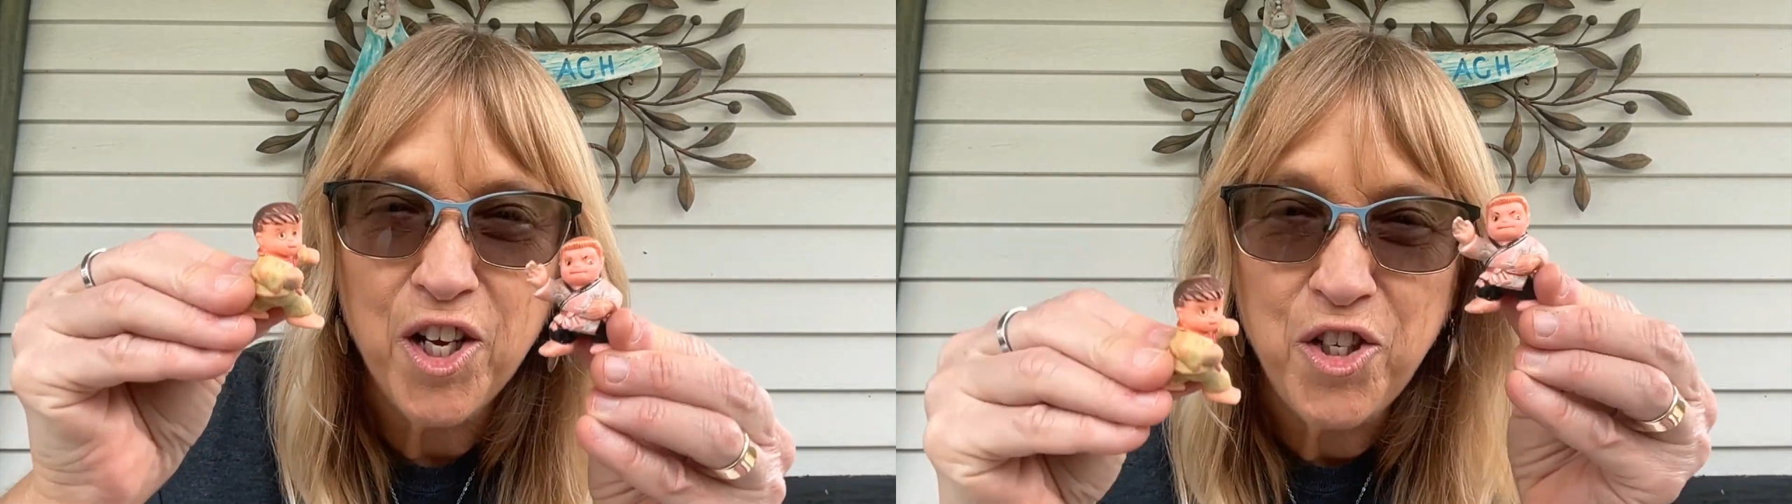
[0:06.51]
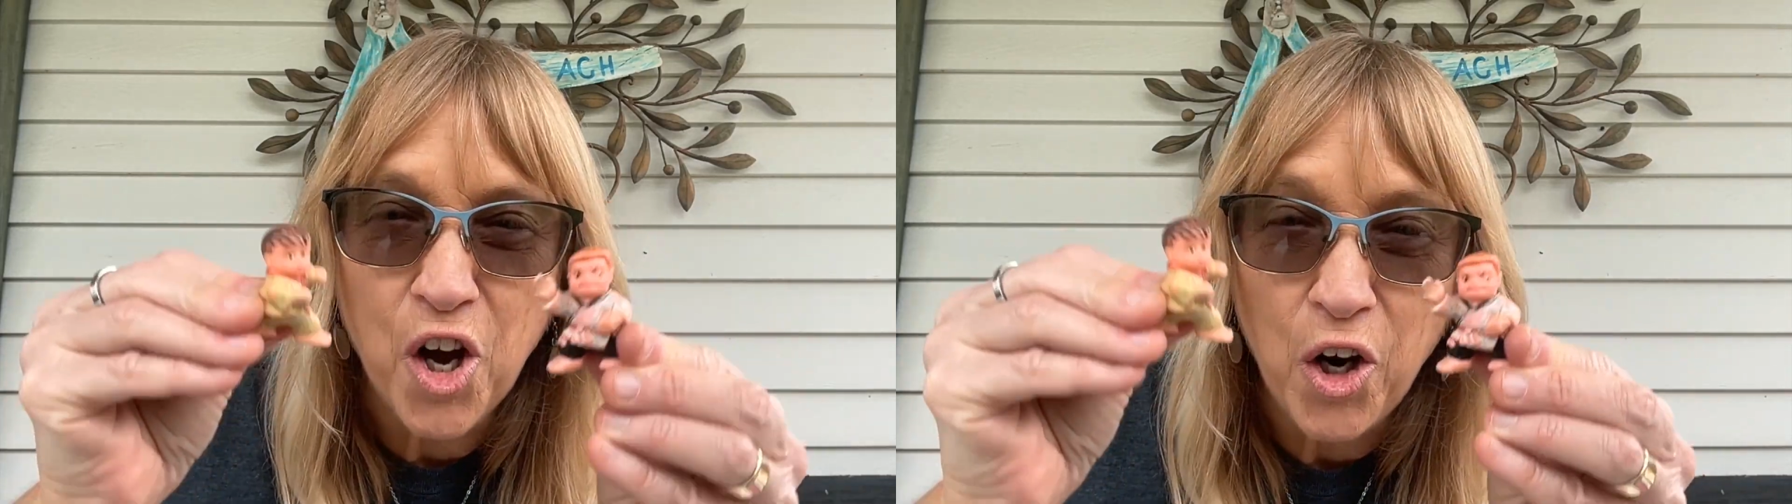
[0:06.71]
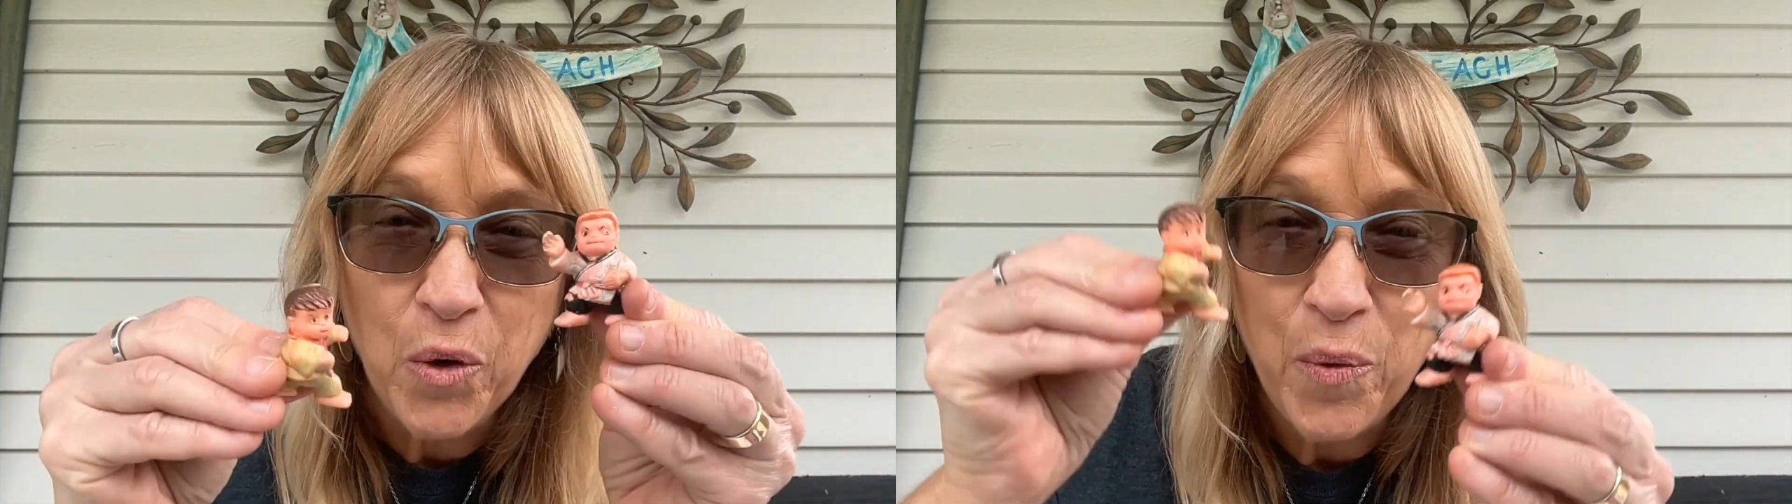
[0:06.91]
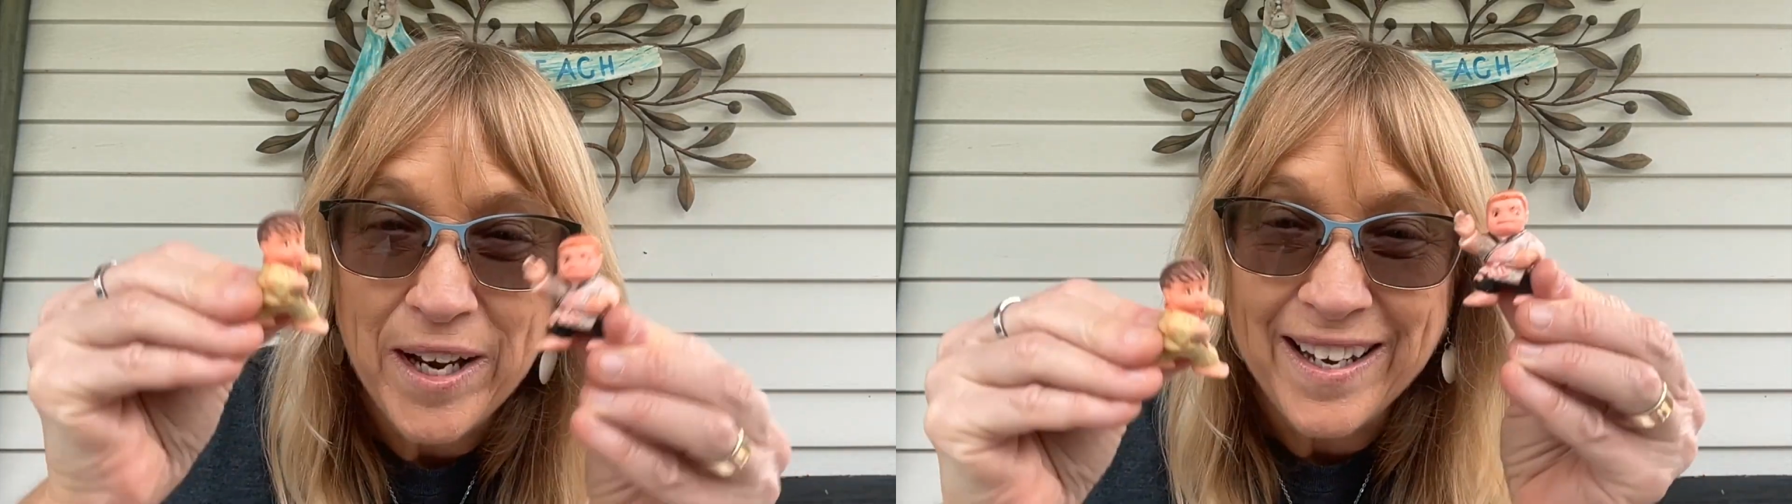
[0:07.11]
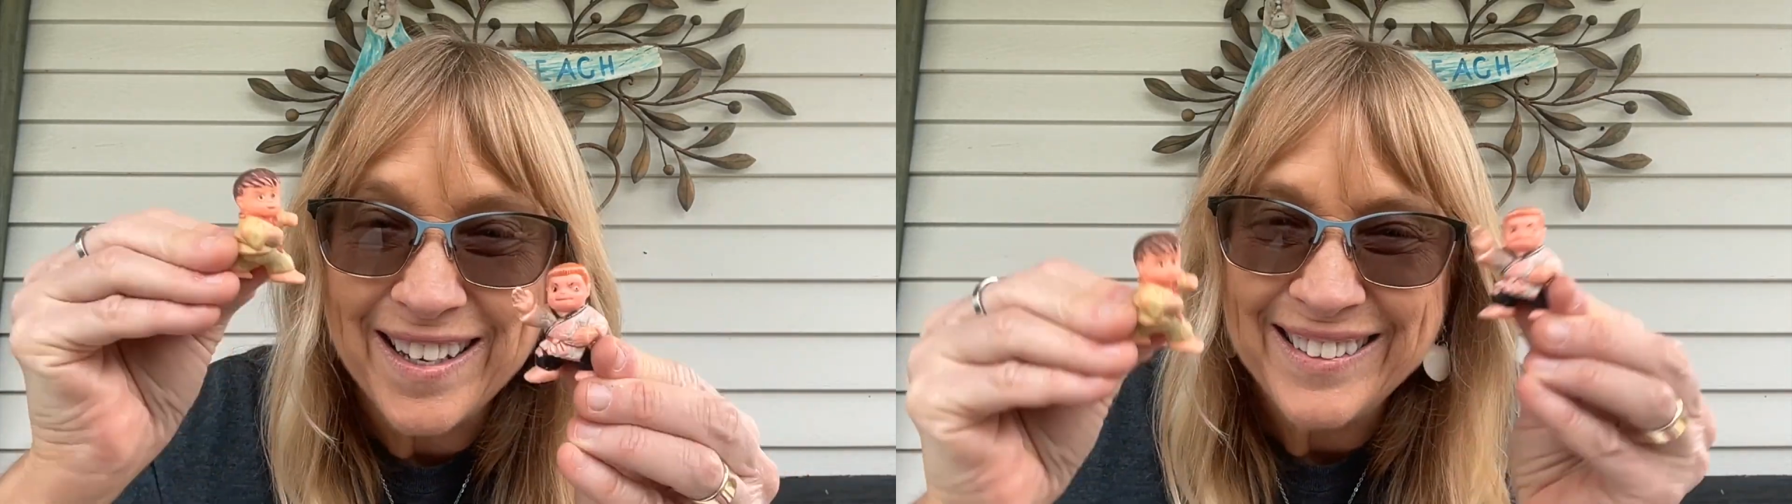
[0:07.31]
doll a
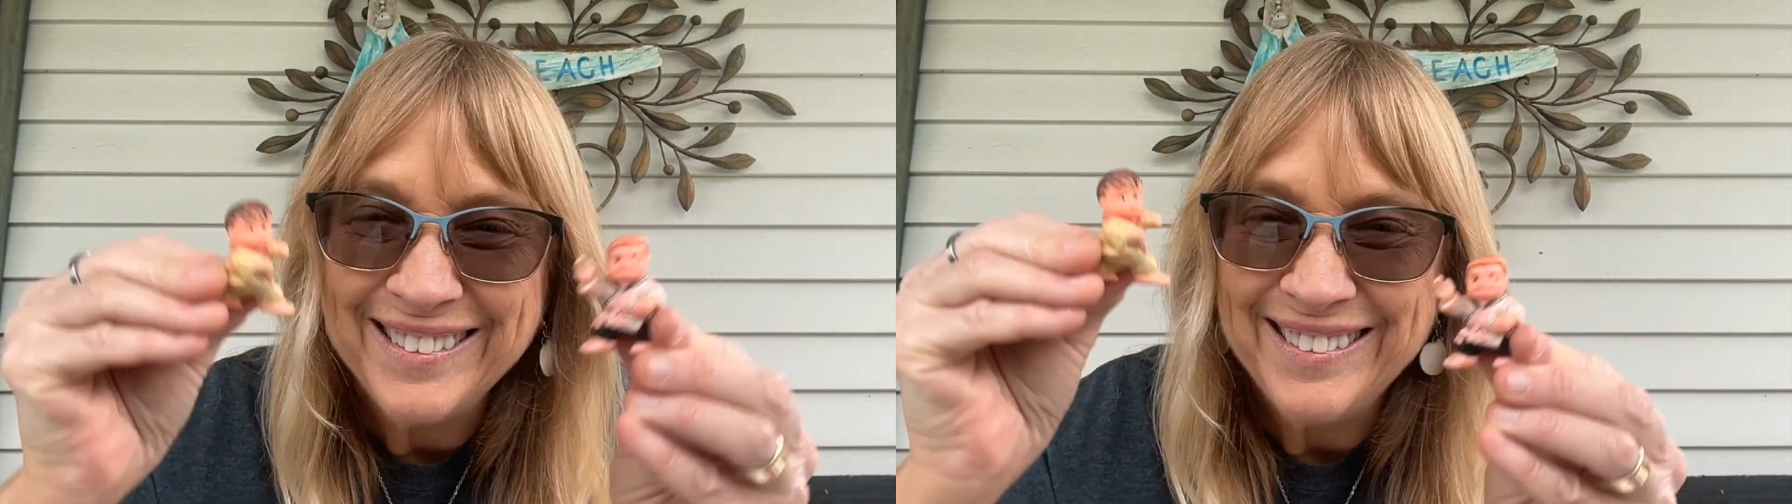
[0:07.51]
week.